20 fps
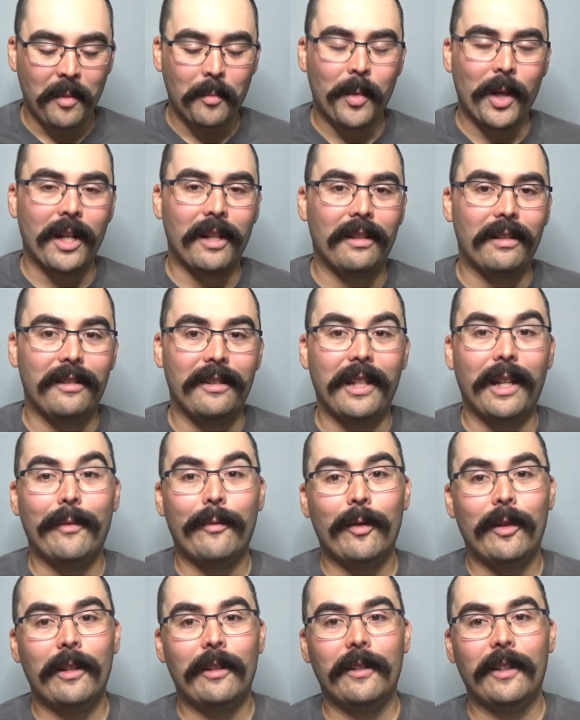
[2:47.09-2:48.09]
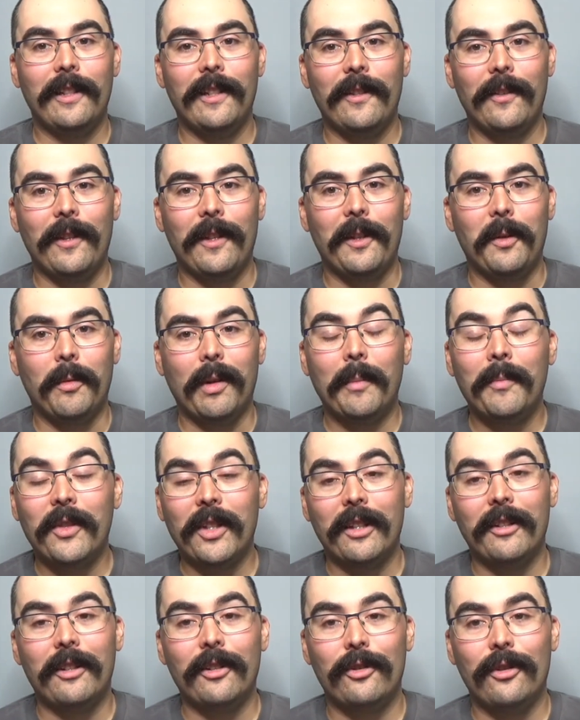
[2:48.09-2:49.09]
But definitely the
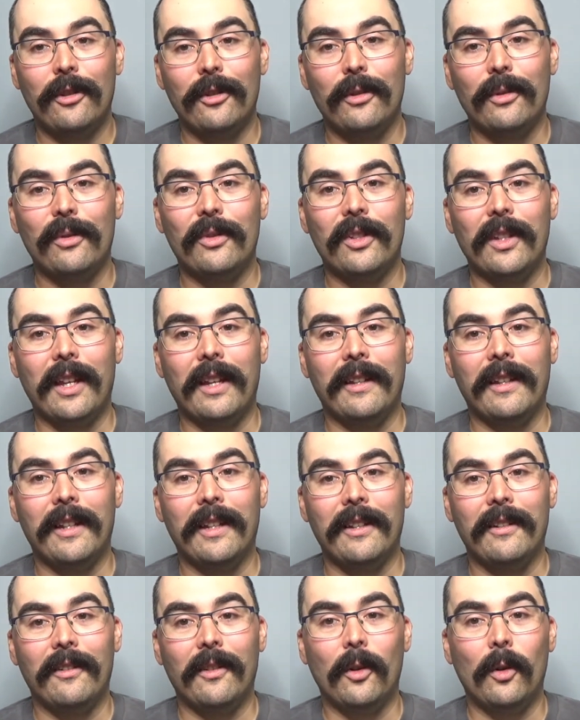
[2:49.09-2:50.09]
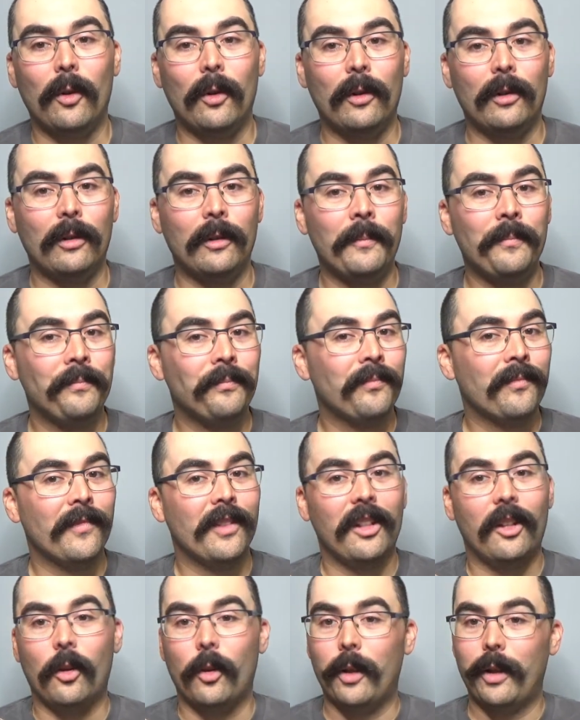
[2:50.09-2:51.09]
website issues and the whole
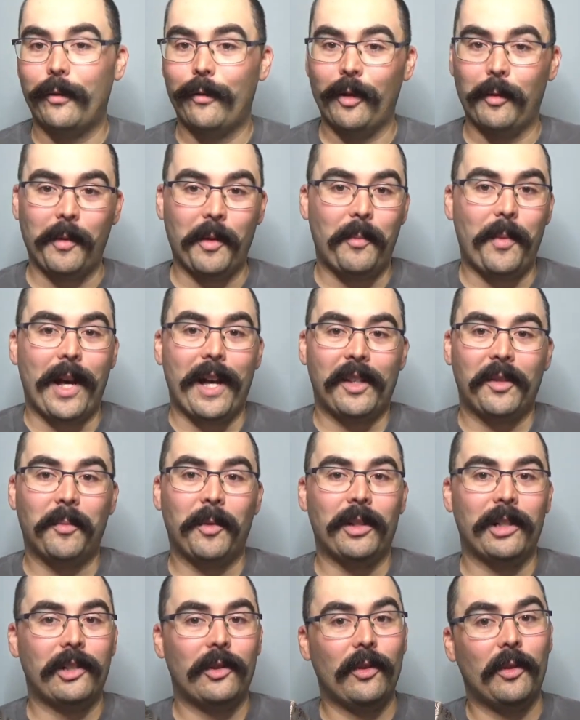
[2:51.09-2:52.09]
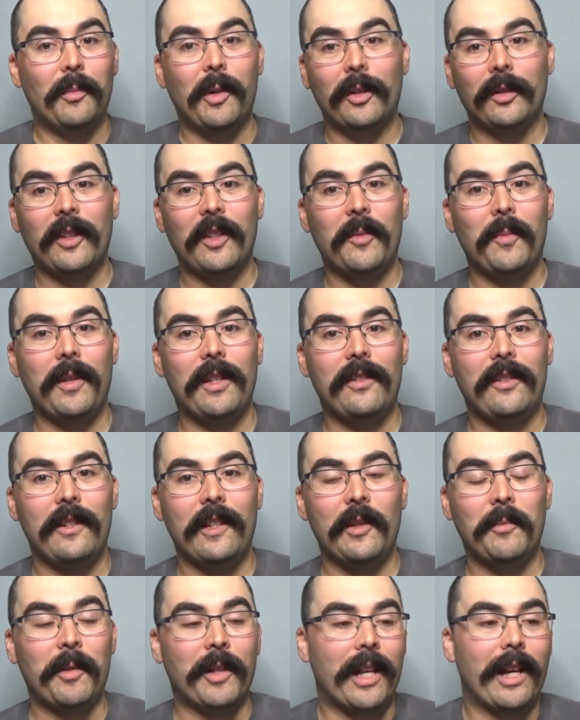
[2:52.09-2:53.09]
going from a bass box to a
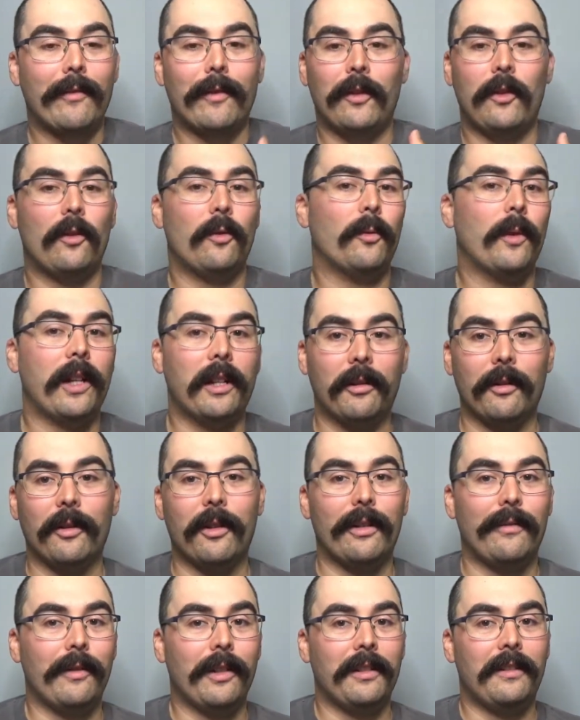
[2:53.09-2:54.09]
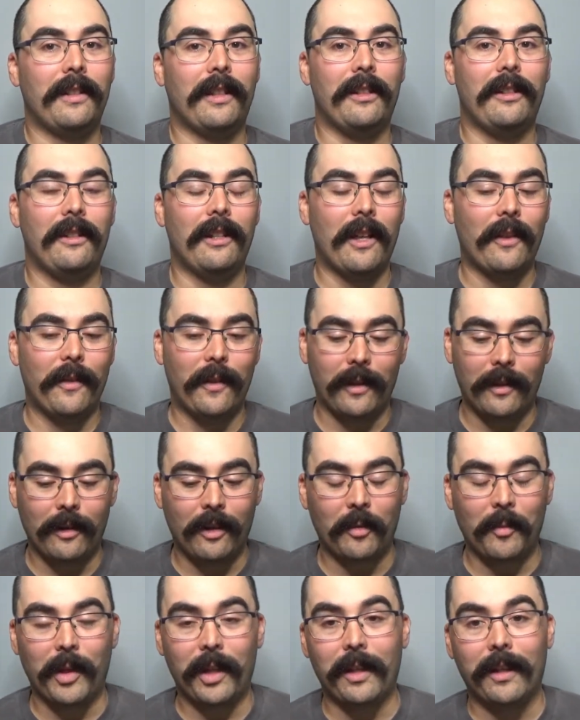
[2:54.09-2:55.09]
multi-species but having no record of it and nothing
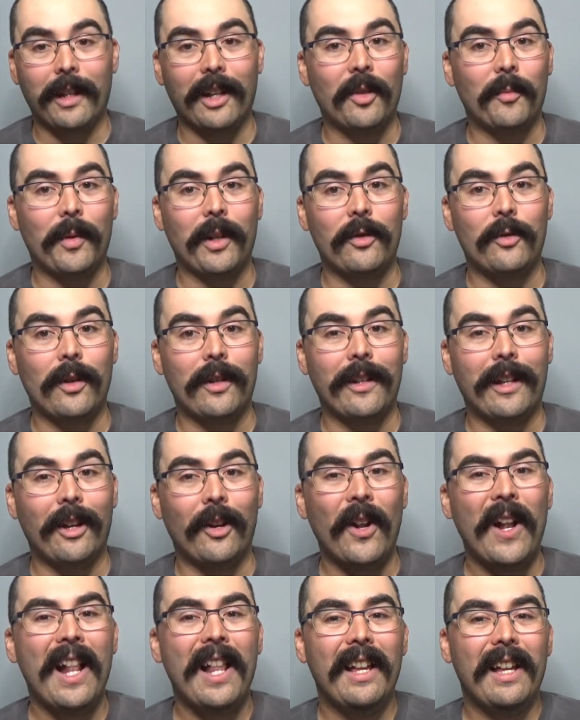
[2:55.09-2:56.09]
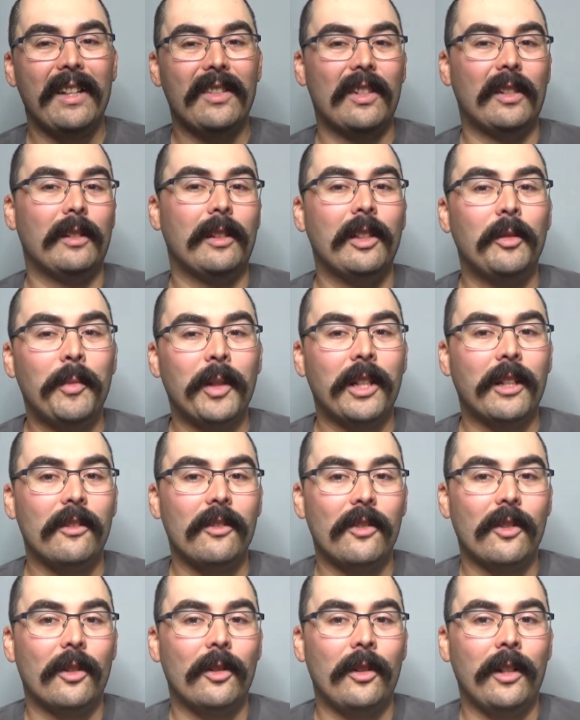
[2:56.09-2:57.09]
on my account page right now, it's a little bit
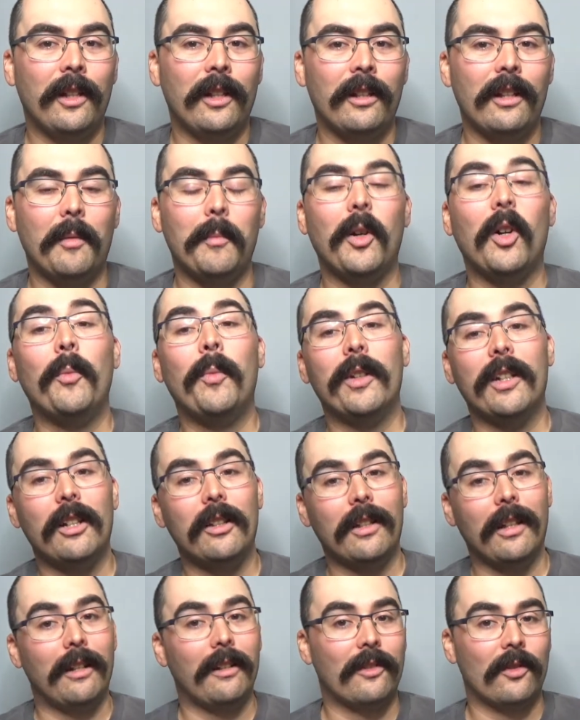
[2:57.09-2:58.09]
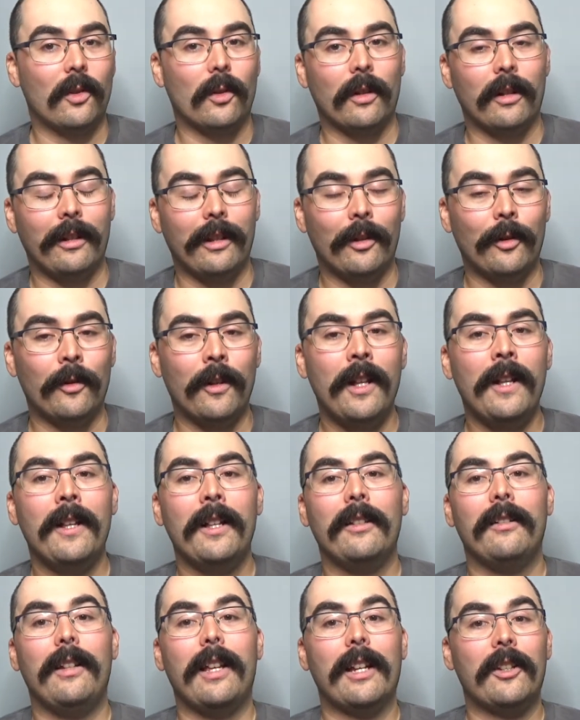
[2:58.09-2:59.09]
concerning. I'm hoping I'll get it sorted out.
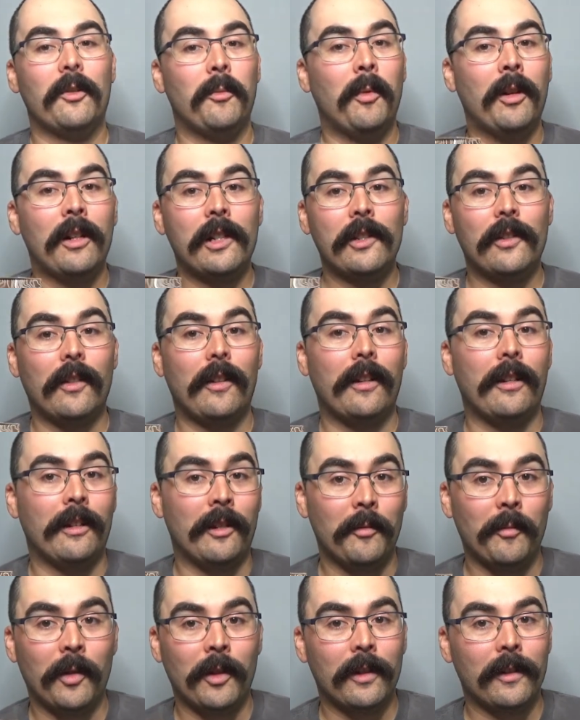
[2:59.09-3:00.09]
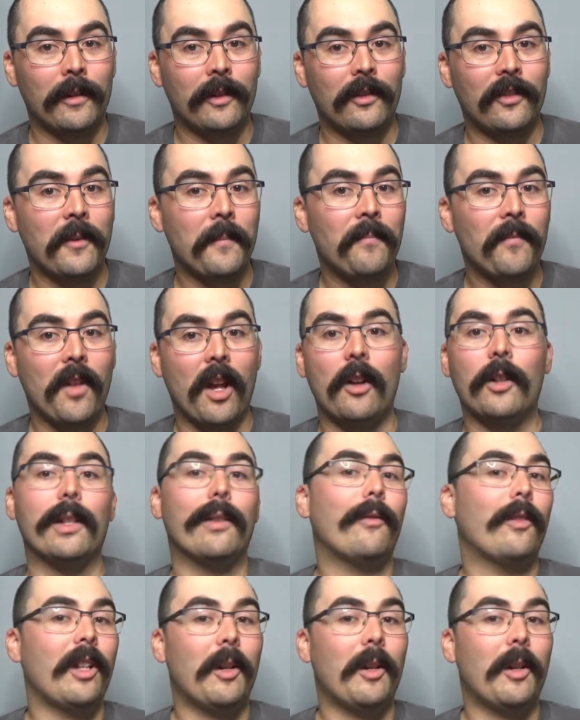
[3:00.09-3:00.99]
Next box that I unbox, I'll give an